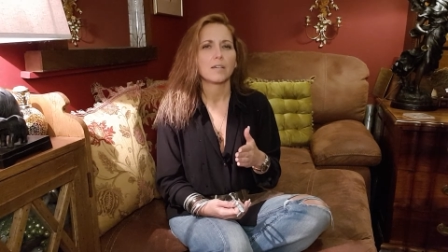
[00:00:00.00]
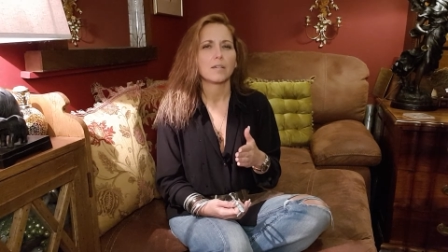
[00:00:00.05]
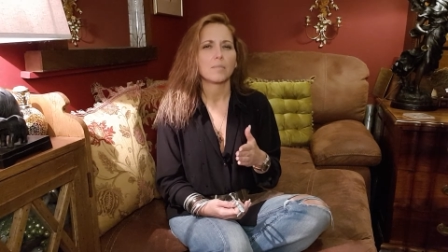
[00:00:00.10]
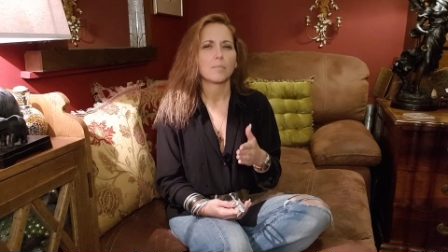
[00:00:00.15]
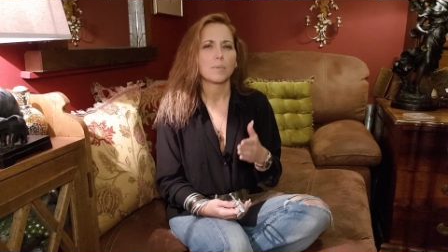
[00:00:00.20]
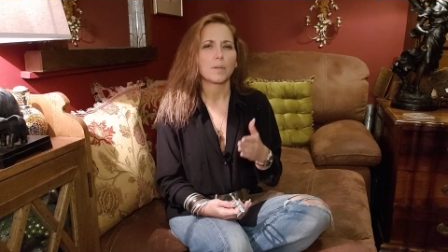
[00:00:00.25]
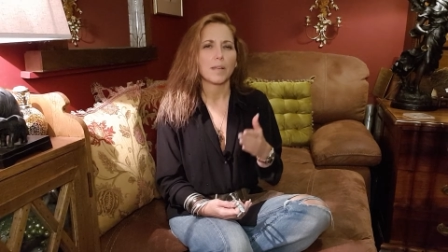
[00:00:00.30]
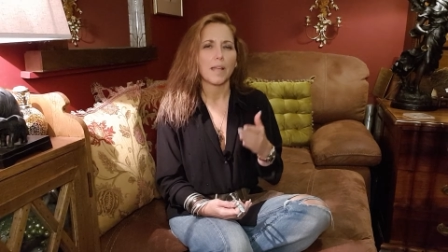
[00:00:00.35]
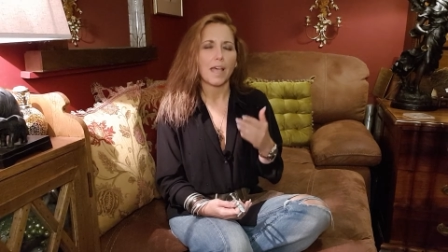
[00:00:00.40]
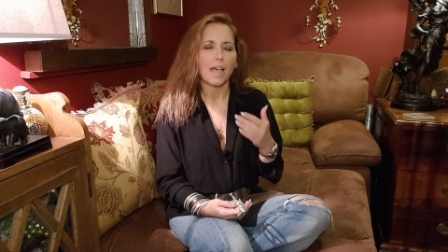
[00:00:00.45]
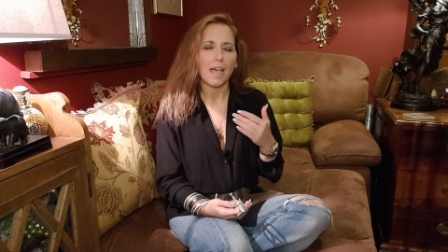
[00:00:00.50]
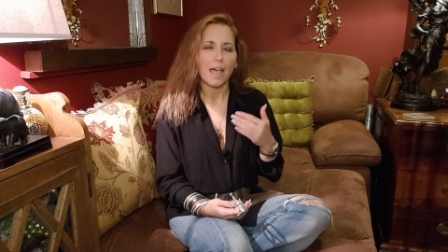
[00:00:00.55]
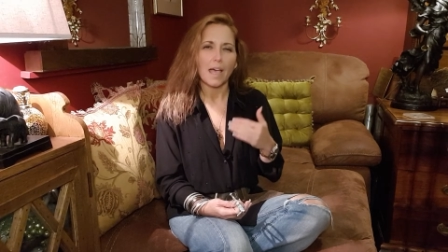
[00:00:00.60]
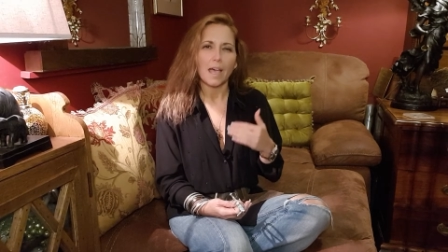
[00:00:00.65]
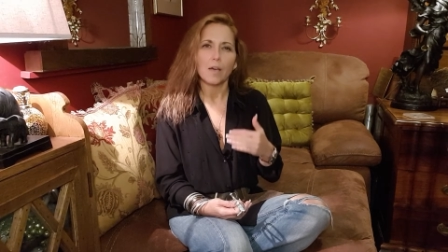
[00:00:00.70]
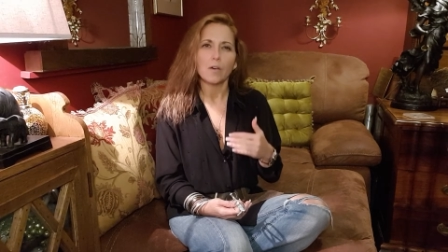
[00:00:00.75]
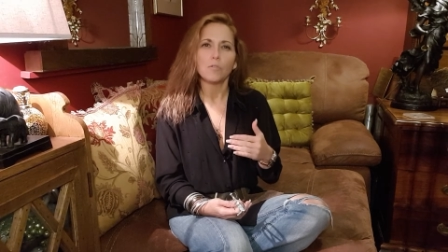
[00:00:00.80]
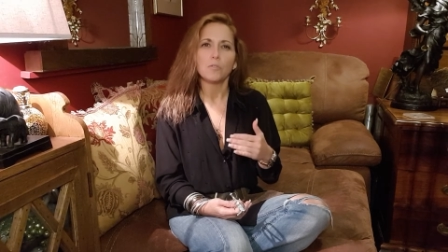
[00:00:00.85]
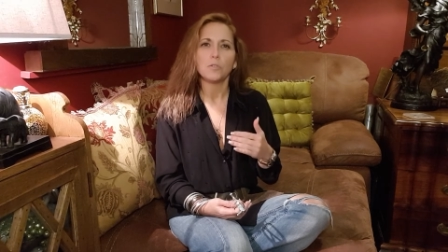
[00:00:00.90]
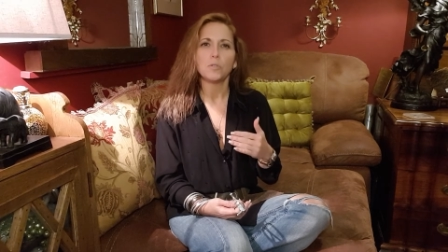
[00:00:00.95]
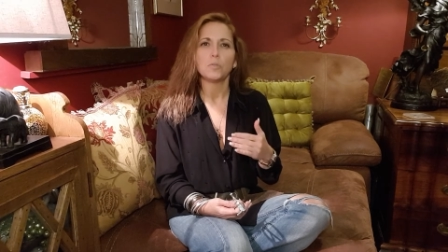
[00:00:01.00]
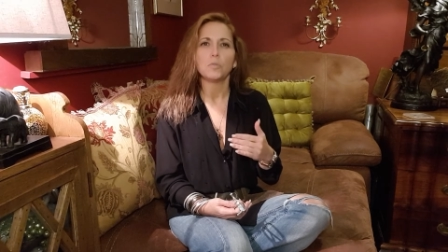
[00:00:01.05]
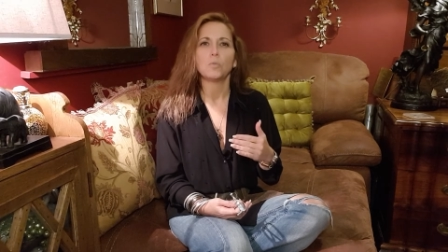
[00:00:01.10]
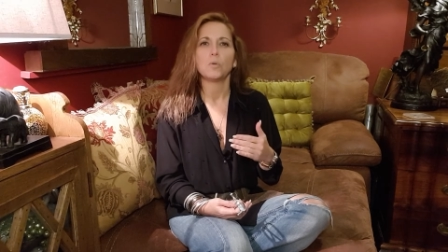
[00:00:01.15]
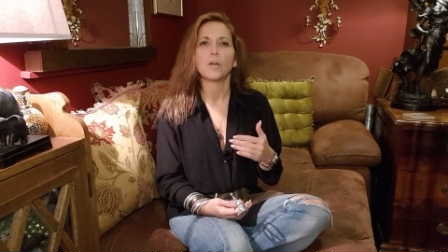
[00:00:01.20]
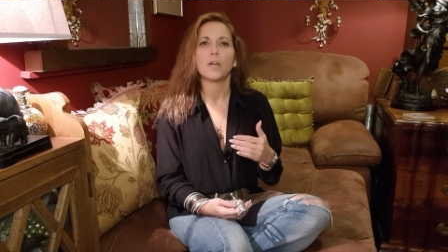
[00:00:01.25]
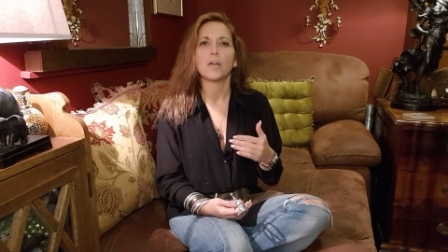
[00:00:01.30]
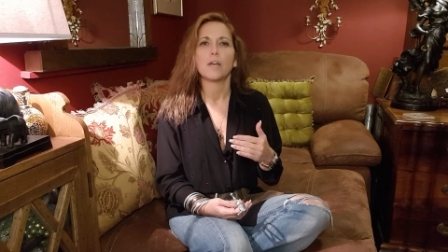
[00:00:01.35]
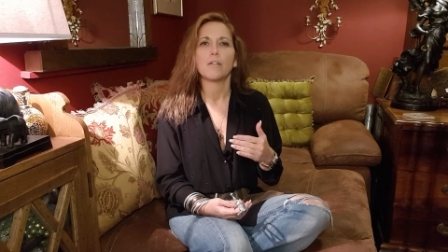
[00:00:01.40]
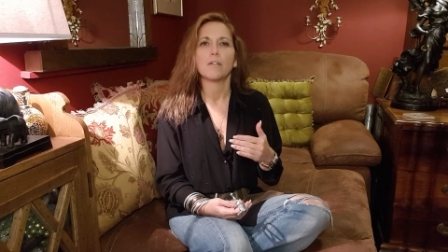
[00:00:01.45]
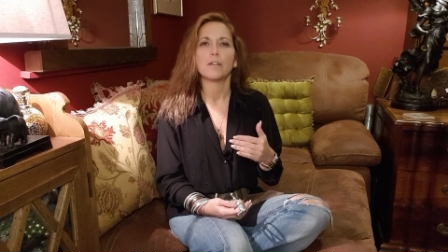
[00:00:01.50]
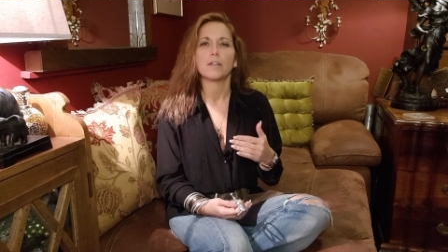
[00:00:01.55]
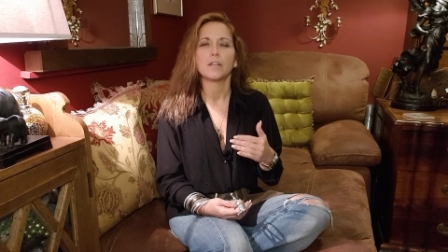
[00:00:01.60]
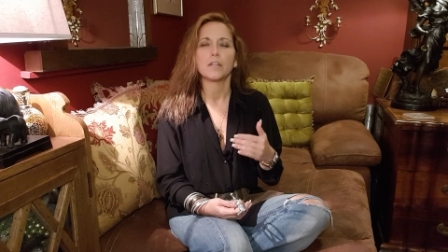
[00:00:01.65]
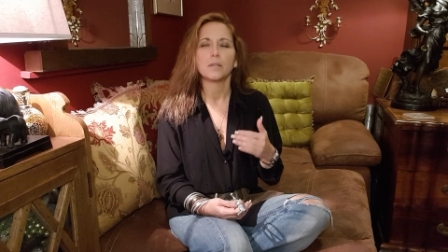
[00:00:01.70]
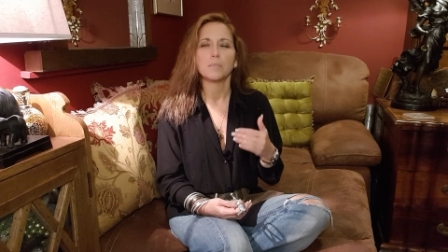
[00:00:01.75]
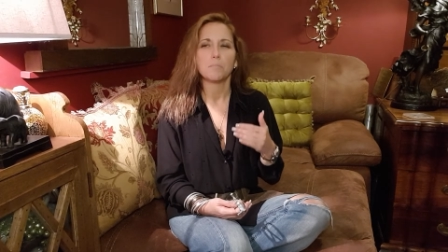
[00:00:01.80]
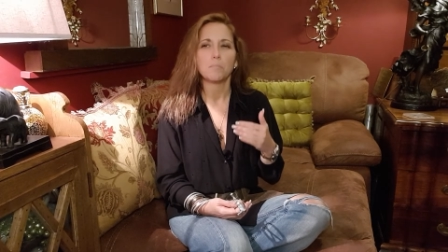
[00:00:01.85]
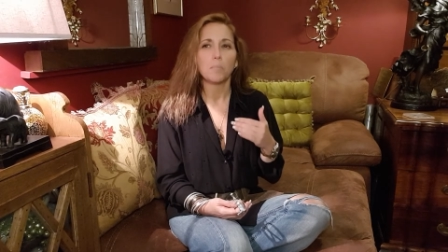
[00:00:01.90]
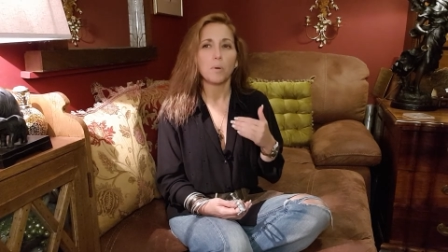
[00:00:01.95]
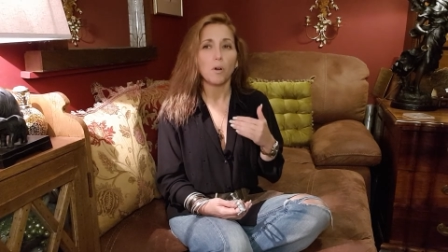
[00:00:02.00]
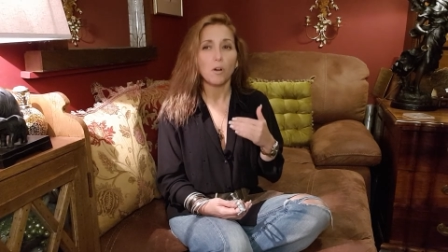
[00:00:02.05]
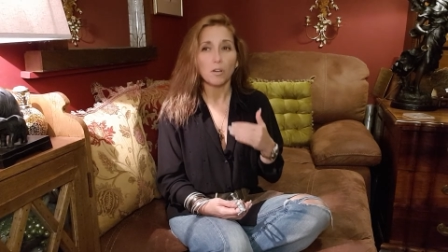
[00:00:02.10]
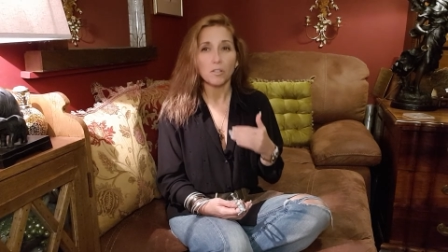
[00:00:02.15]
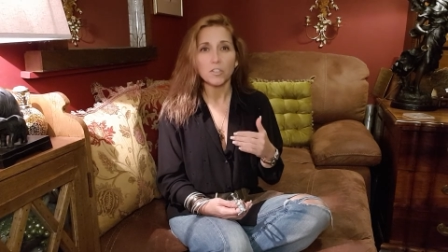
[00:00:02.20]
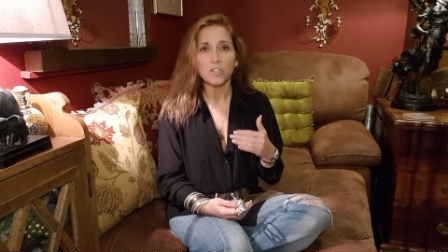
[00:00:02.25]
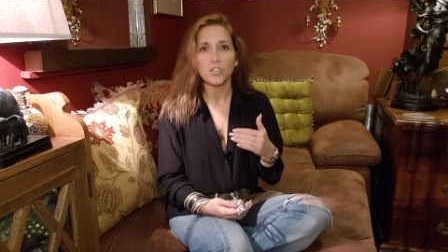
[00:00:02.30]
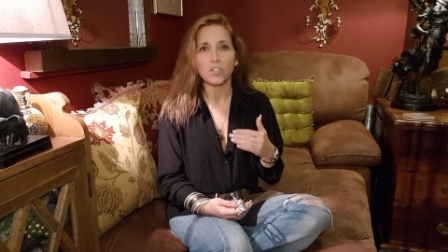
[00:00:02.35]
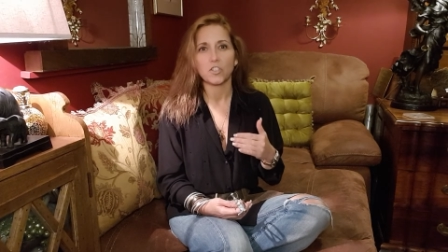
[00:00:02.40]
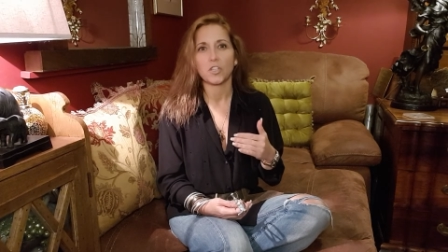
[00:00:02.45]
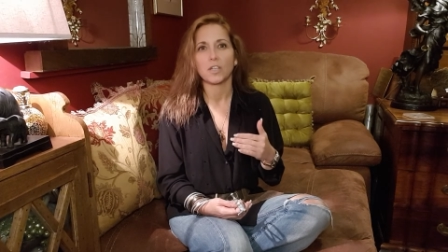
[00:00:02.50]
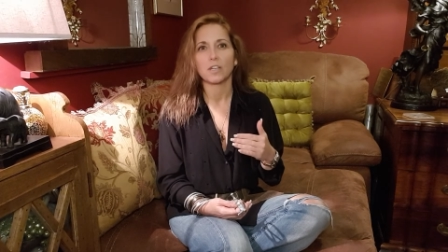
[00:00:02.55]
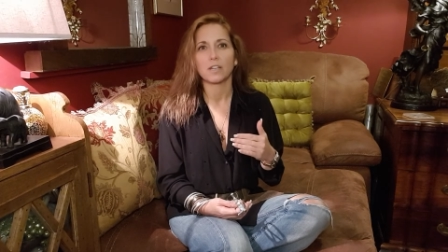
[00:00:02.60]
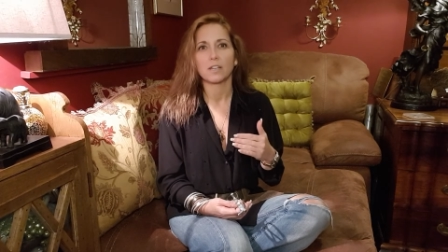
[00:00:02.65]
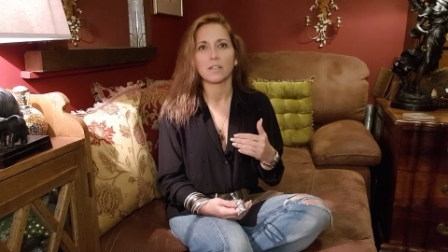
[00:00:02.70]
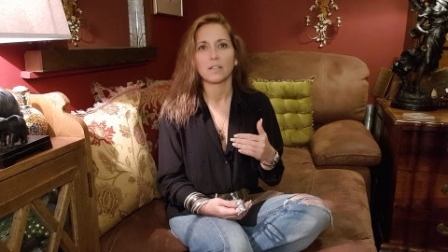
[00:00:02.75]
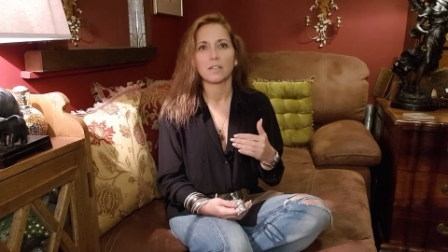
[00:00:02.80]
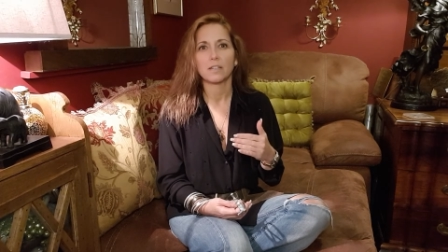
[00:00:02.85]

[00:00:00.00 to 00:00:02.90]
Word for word: but how you wear it and posture